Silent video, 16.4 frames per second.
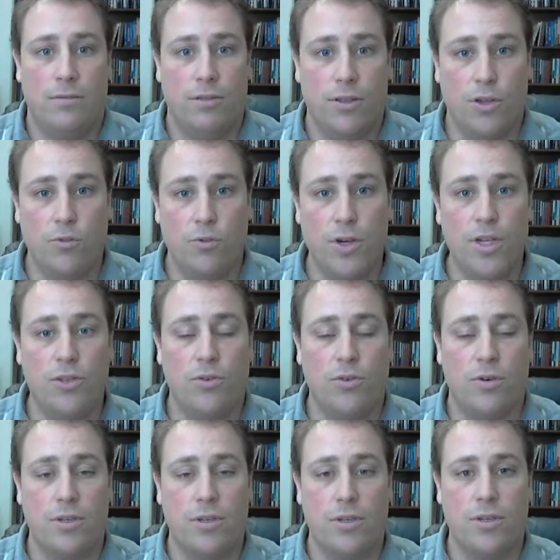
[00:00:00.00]

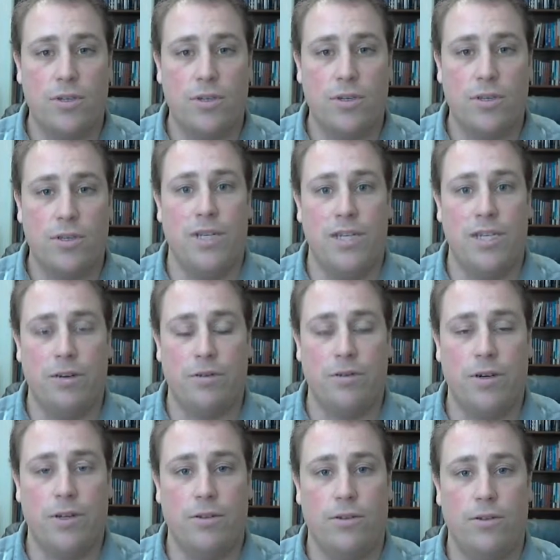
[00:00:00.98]
resources, the
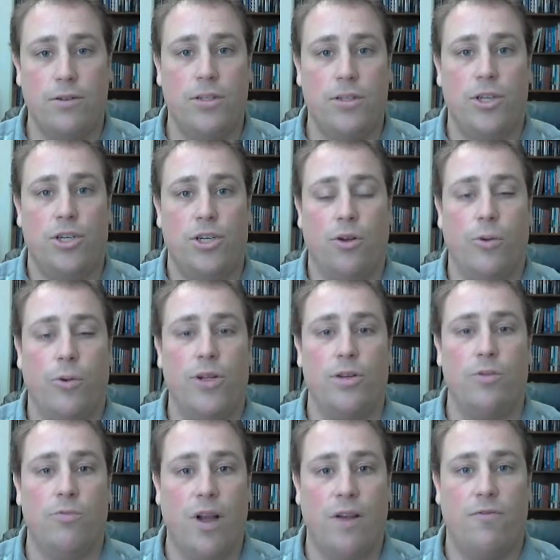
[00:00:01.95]
materials that you're going
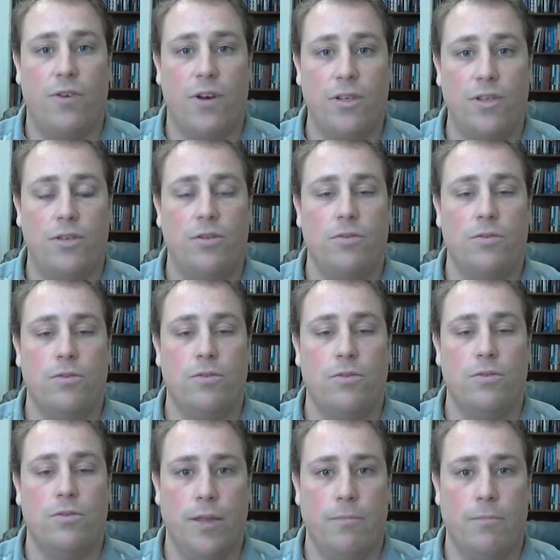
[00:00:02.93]
to reference to
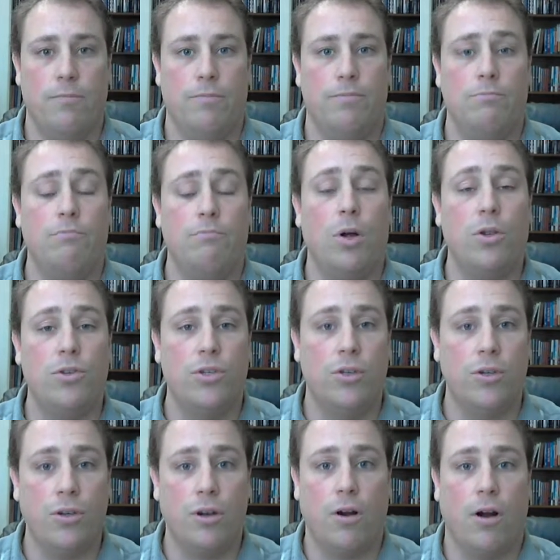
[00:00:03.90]
really
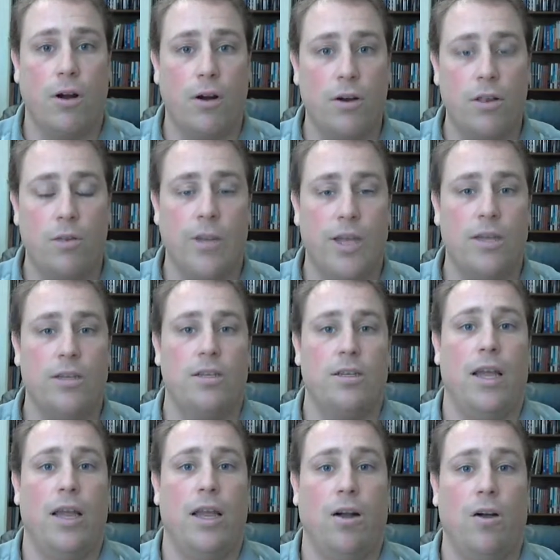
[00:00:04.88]
bolster your argument,
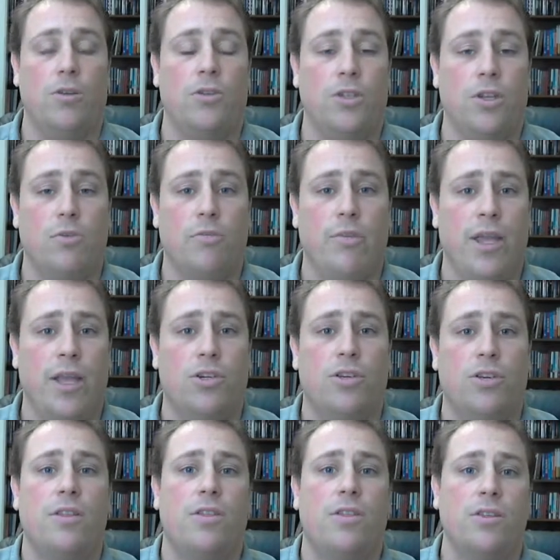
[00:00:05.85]
and also make
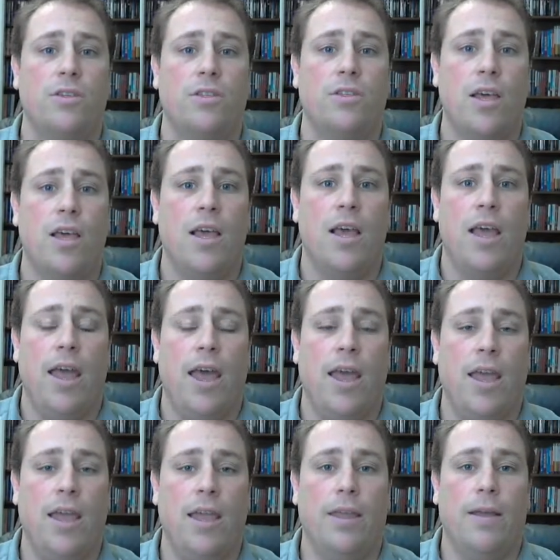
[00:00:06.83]
sure that there's
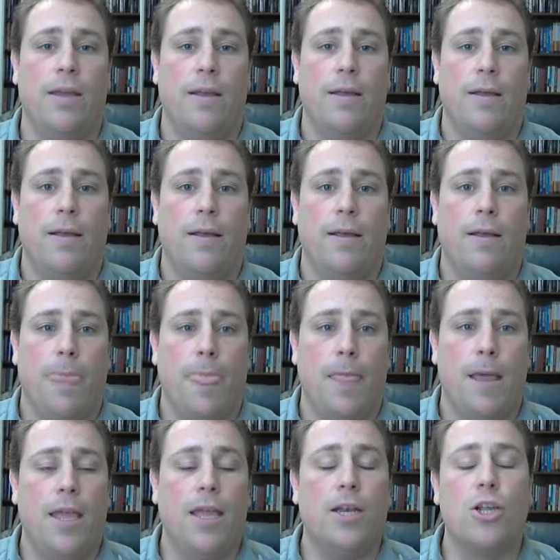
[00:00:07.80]
a
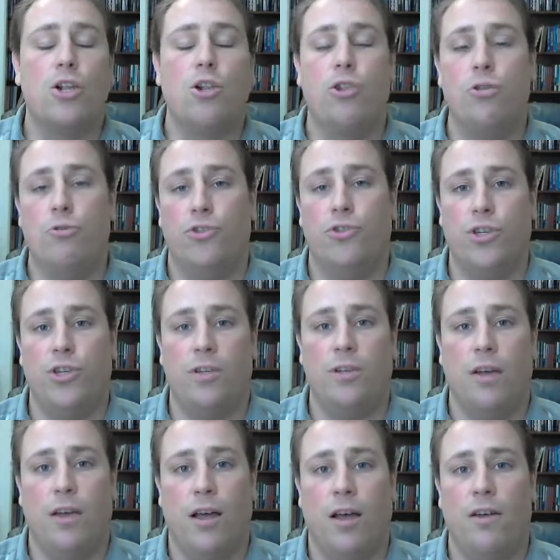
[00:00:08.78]

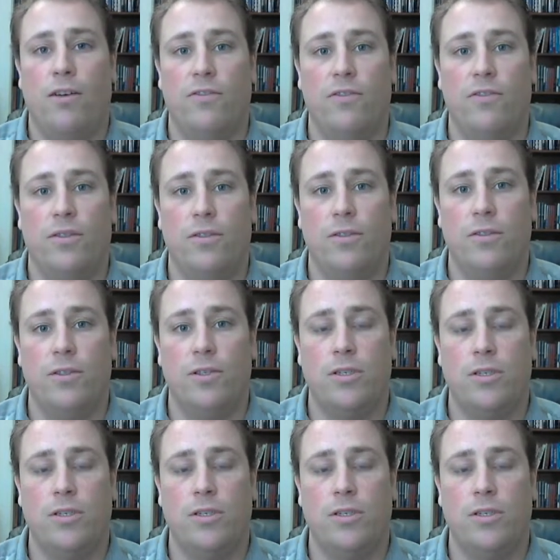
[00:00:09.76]
inclusion of some